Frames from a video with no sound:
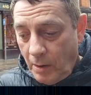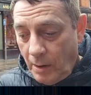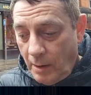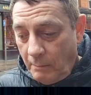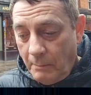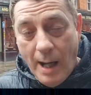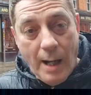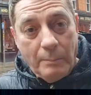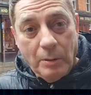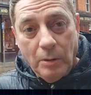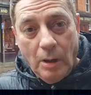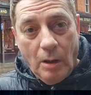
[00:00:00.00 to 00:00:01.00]

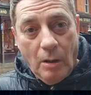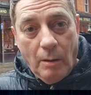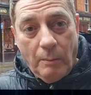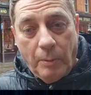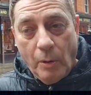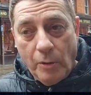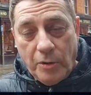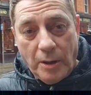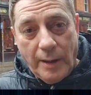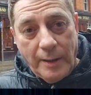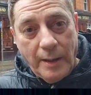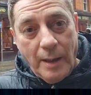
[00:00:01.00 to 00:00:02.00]
marble or
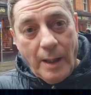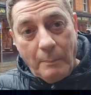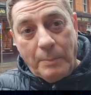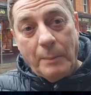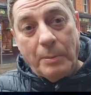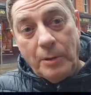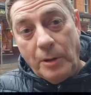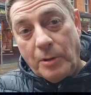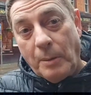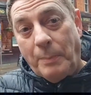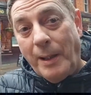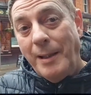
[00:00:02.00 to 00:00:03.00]
porcelain, and people used to
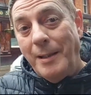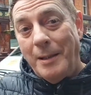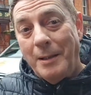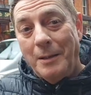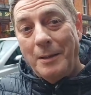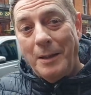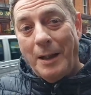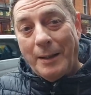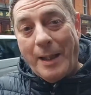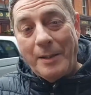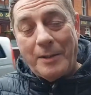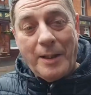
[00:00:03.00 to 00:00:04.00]
pee
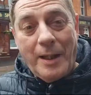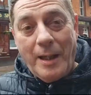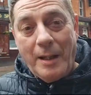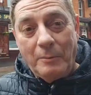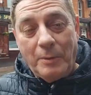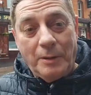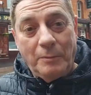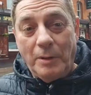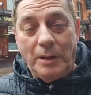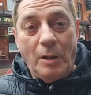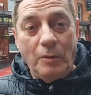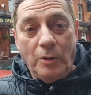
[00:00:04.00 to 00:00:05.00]
against there with
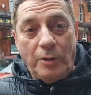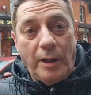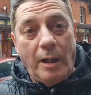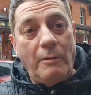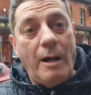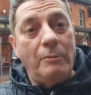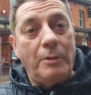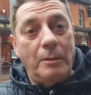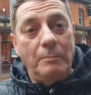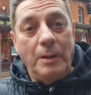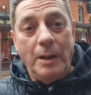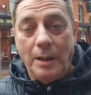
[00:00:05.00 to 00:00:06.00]
nothing around them.
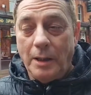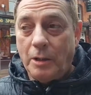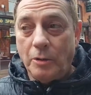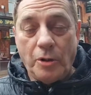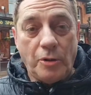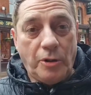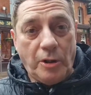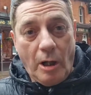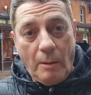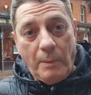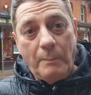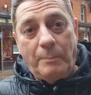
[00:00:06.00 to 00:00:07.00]
They could just stop
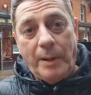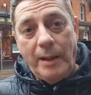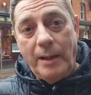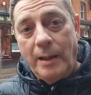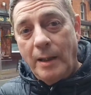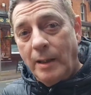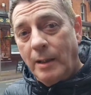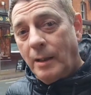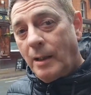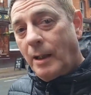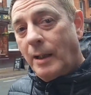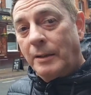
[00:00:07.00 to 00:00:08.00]
and pee,
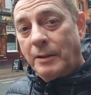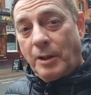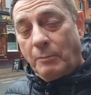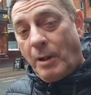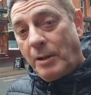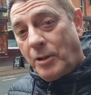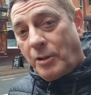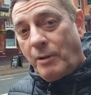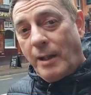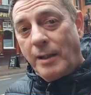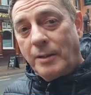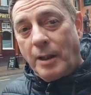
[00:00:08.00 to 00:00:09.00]
went
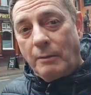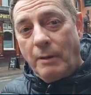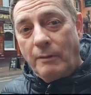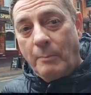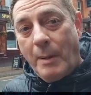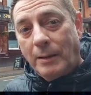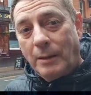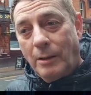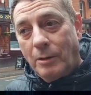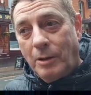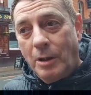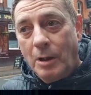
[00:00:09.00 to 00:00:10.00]
straight into the River Medlock
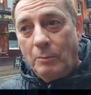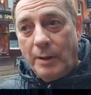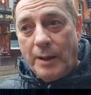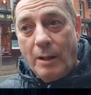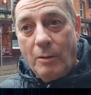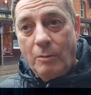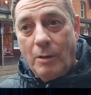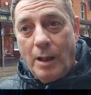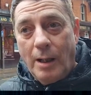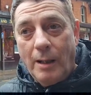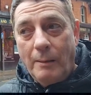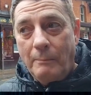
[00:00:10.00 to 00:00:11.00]
without
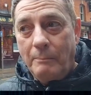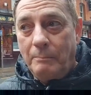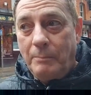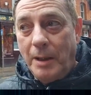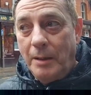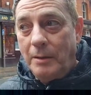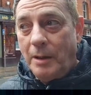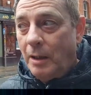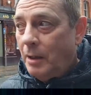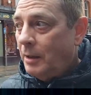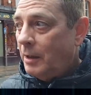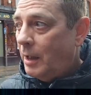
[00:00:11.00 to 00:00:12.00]
being
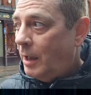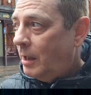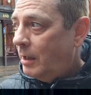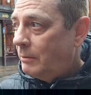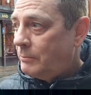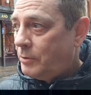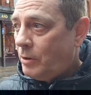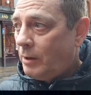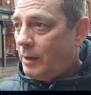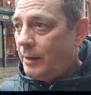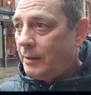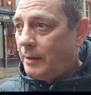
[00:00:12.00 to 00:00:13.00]
sort of
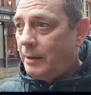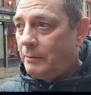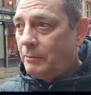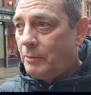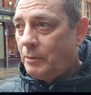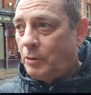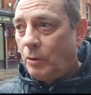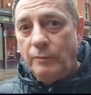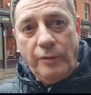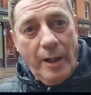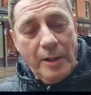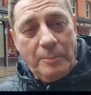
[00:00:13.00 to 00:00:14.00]
like done
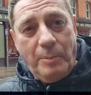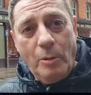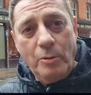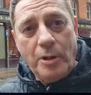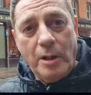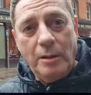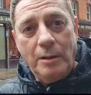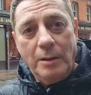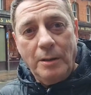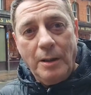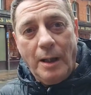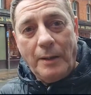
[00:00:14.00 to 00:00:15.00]
for exposure.
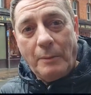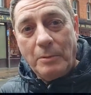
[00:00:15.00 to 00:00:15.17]
And that was the